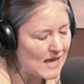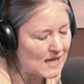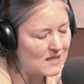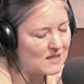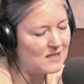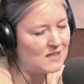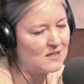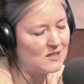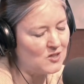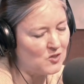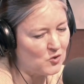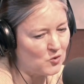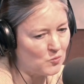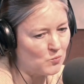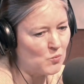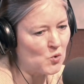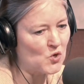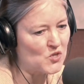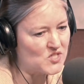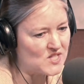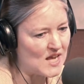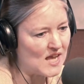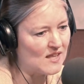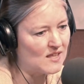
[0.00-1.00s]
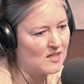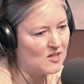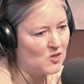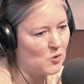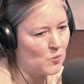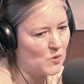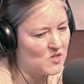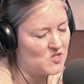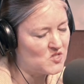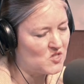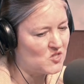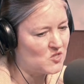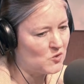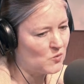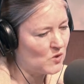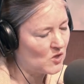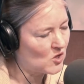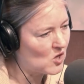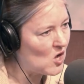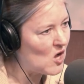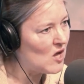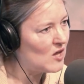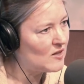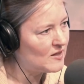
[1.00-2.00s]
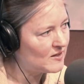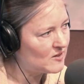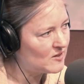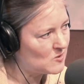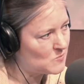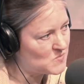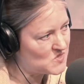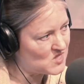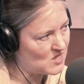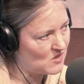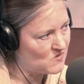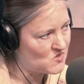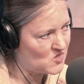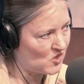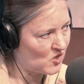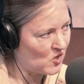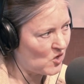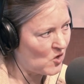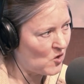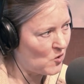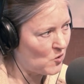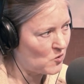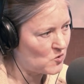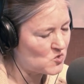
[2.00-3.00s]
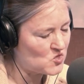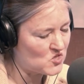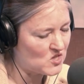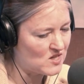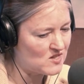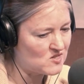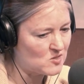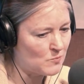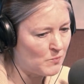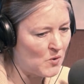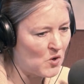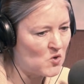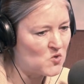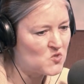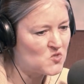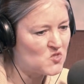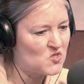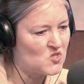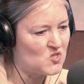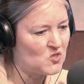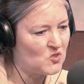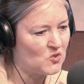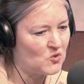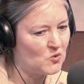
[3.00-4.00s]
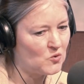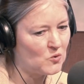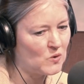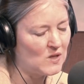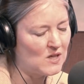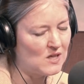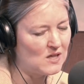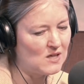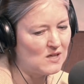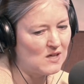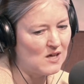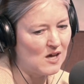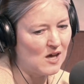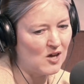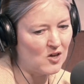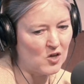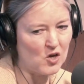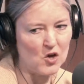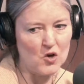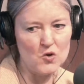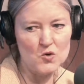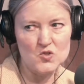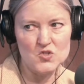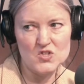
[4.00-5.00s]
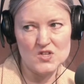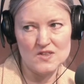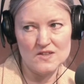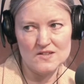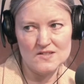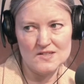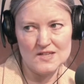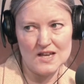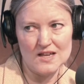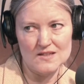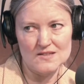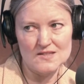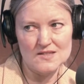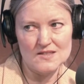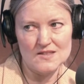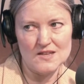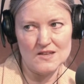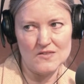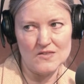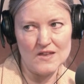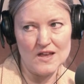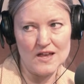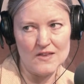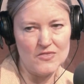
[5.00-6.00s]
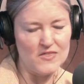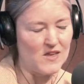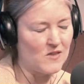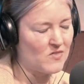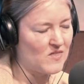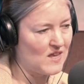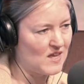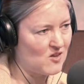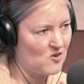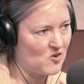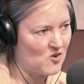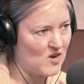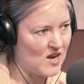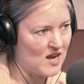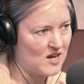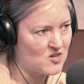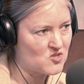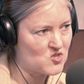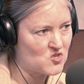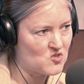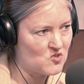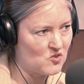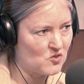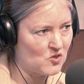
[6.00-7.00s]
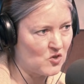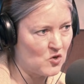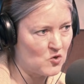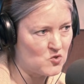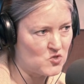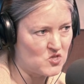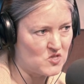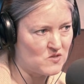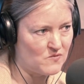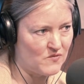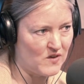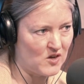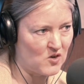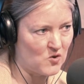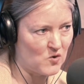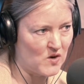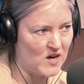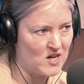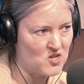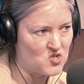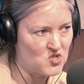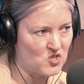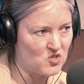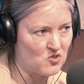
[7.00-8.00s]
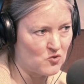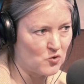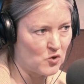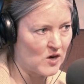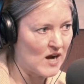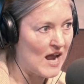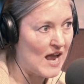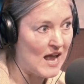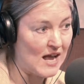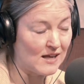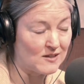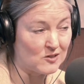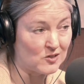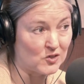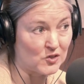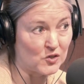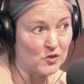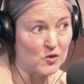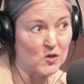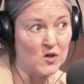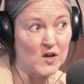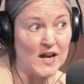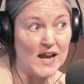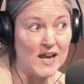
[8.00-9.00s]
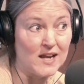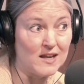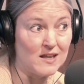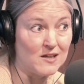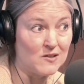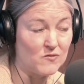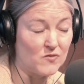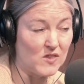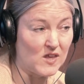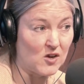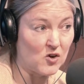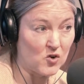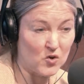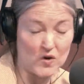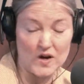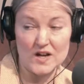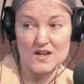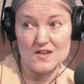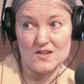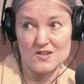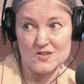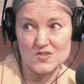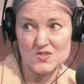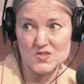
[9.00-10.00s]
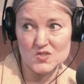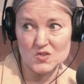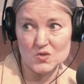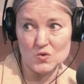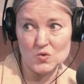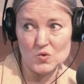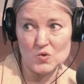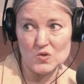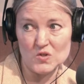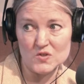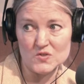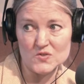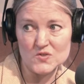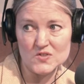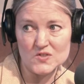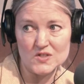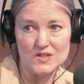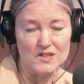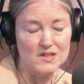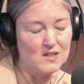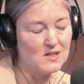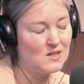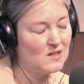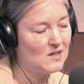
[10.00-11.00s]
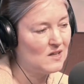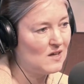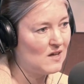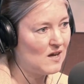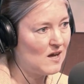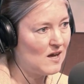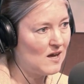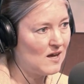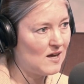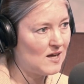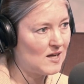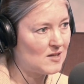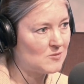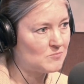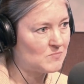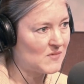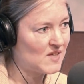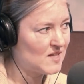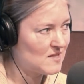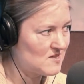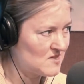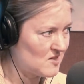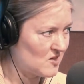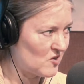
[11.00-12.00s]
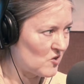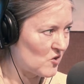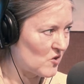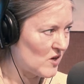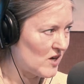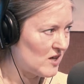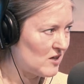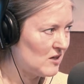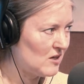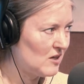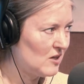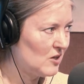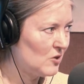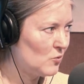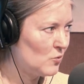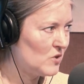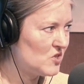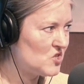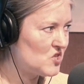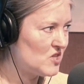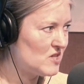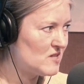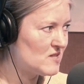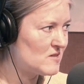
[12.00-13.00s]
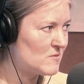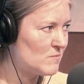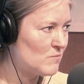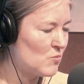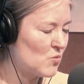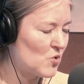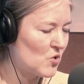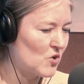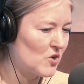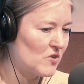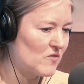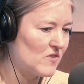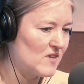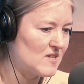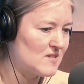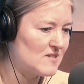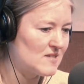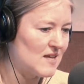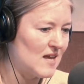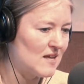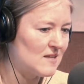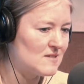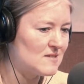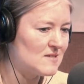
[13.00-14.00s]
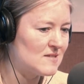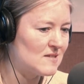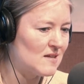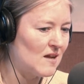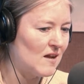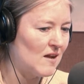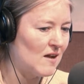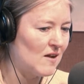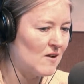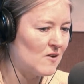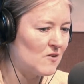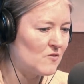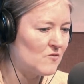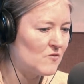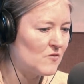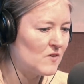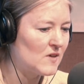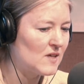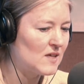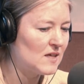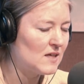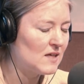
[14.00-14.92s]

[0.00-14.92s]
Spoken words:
Telling you what to do and calling themselves a coach, as opposed to a coach in the sense that I think the International Coaches Federation or Adler or any of the accredited schools consider it, which is more of the sense of